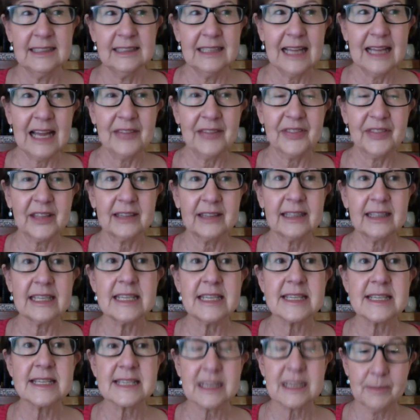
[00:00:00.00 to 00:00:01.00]
at the
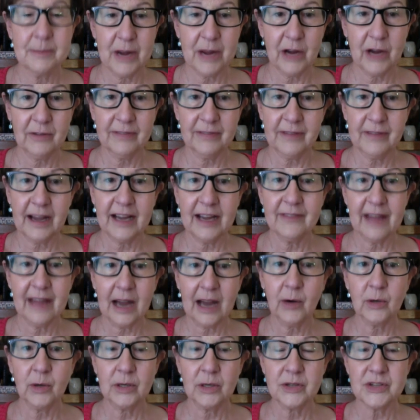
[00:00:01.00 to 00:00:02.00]
least amount 5
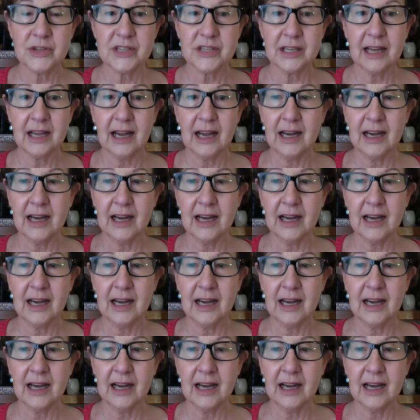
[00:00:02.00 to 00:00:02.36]
hours.